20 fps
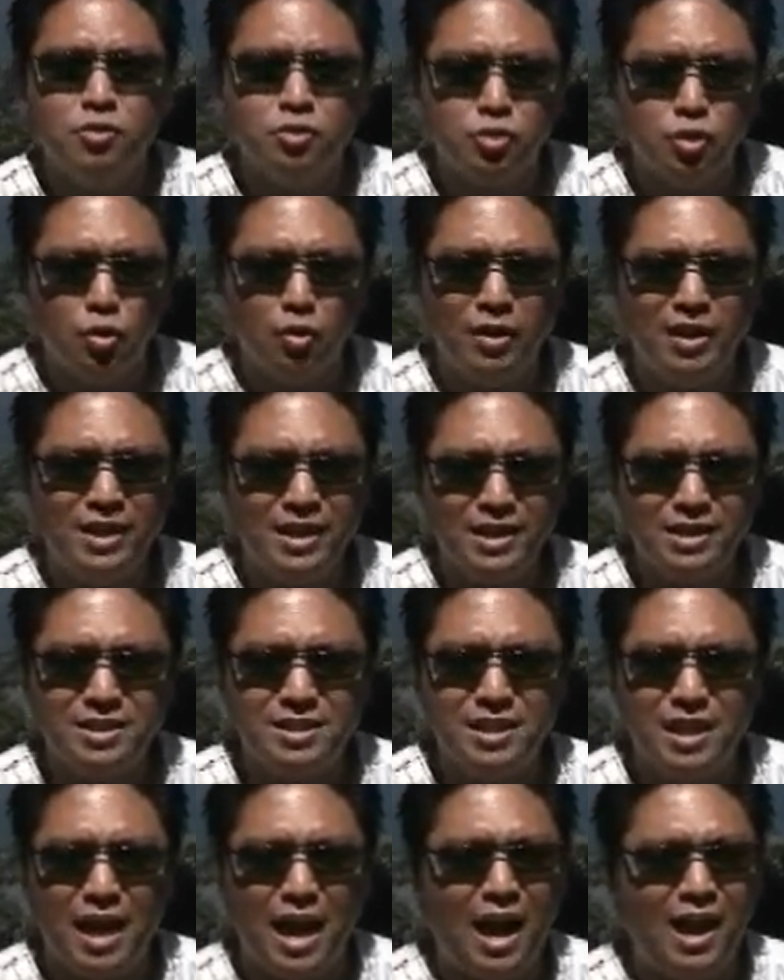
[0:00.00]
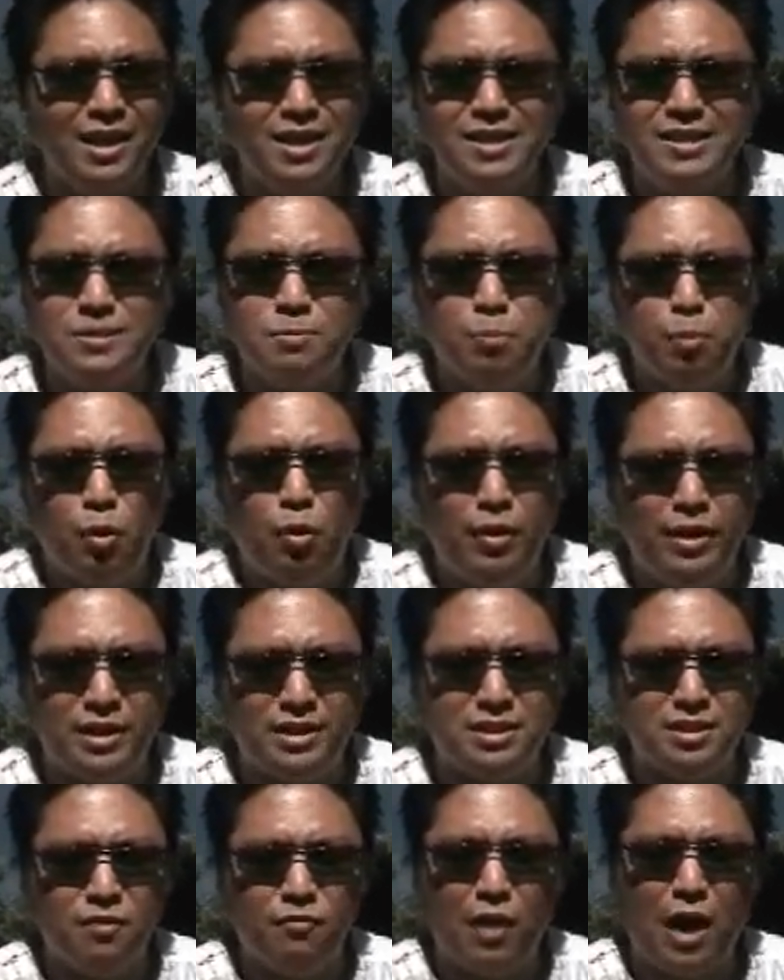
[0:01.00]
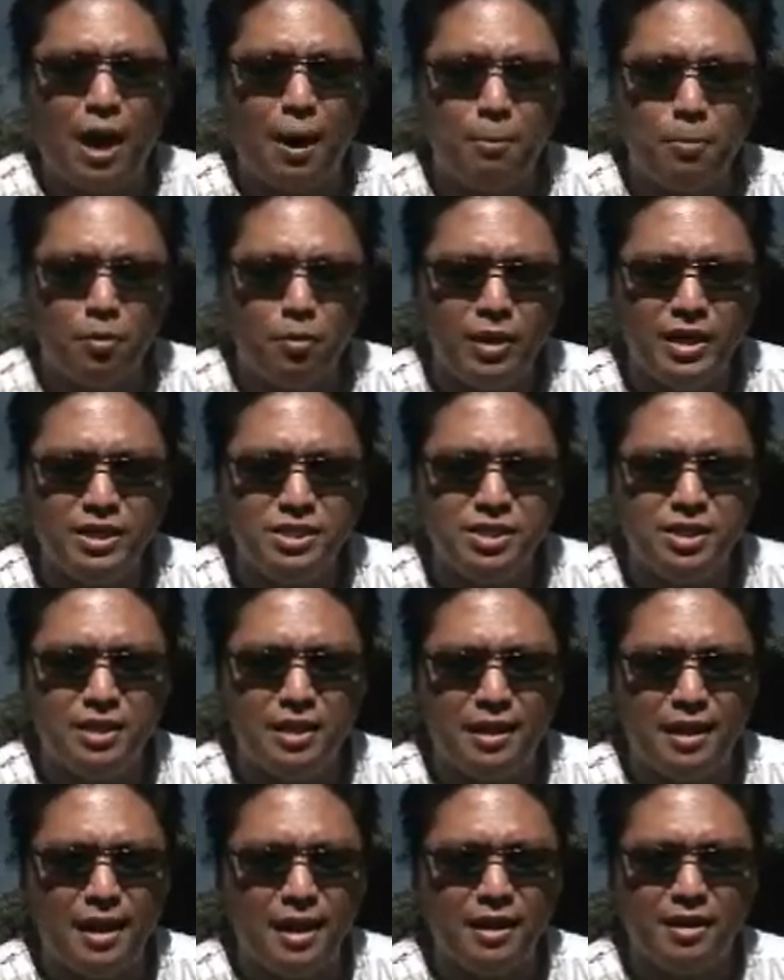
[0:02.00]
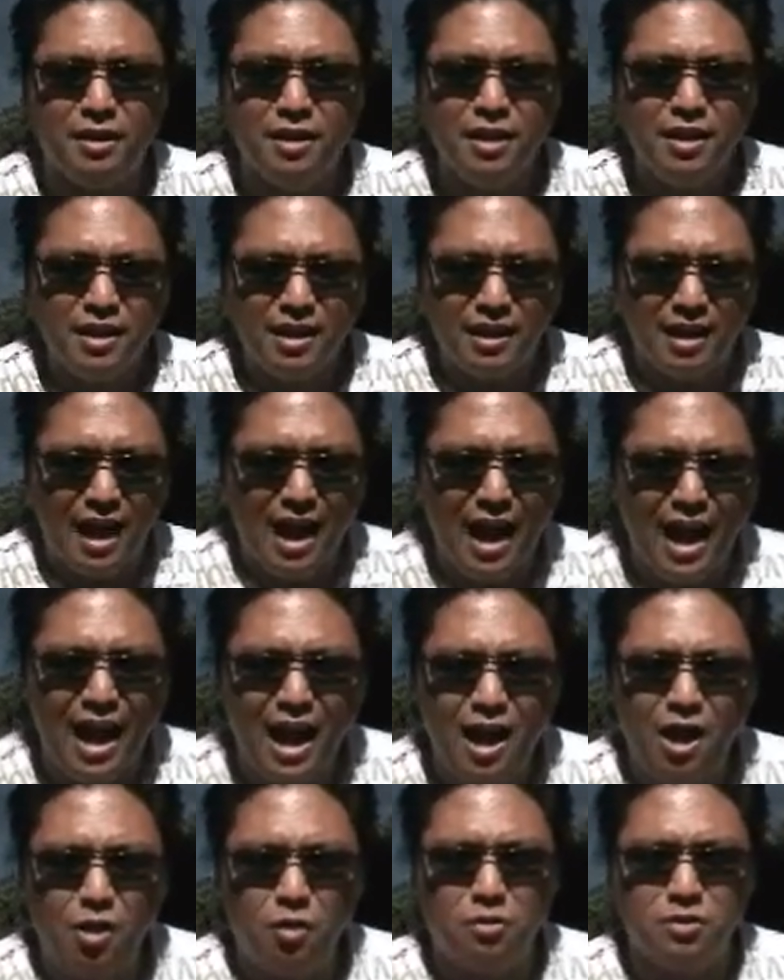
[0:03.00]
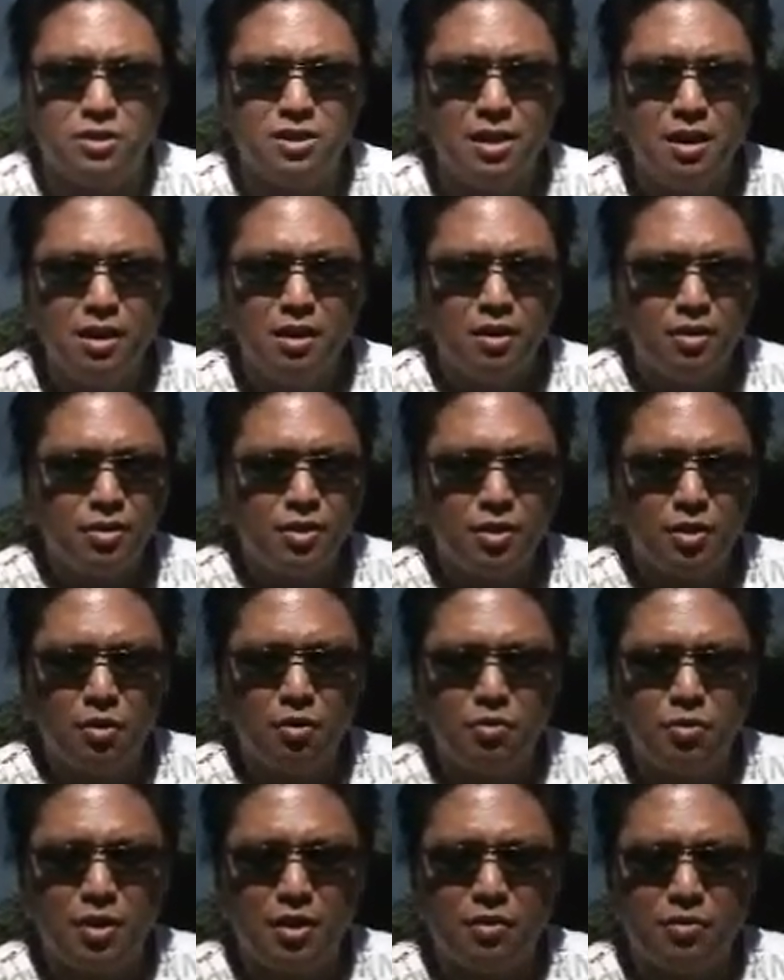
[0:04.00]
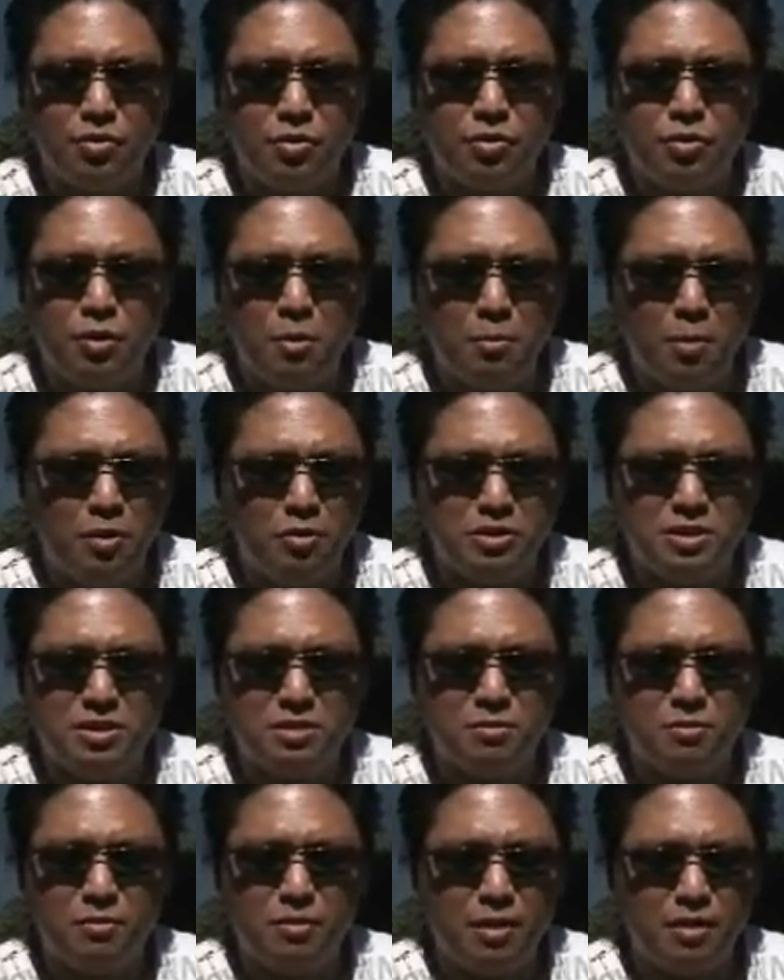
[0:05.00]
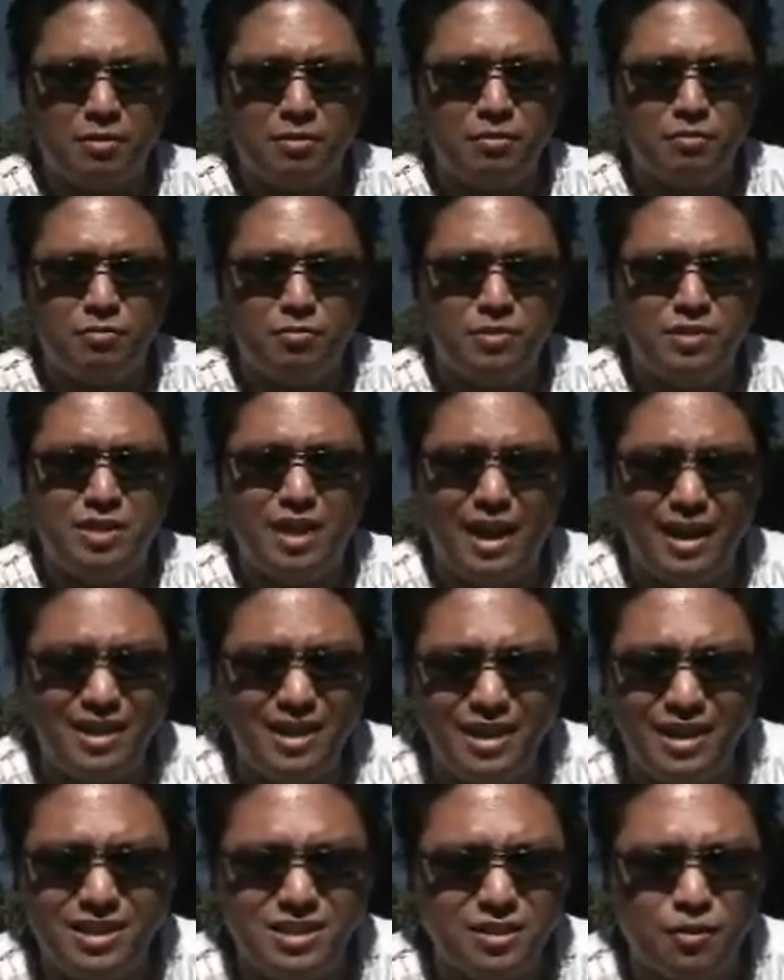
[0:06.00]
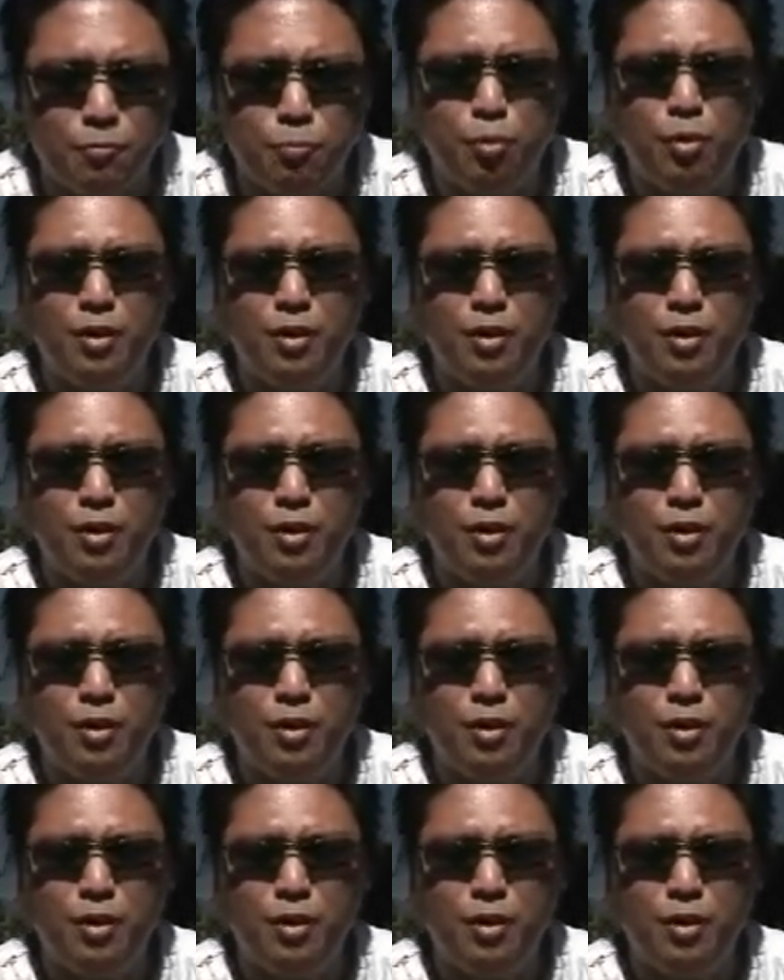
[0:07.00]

During its highest point of operation, it housed, the most deadliest of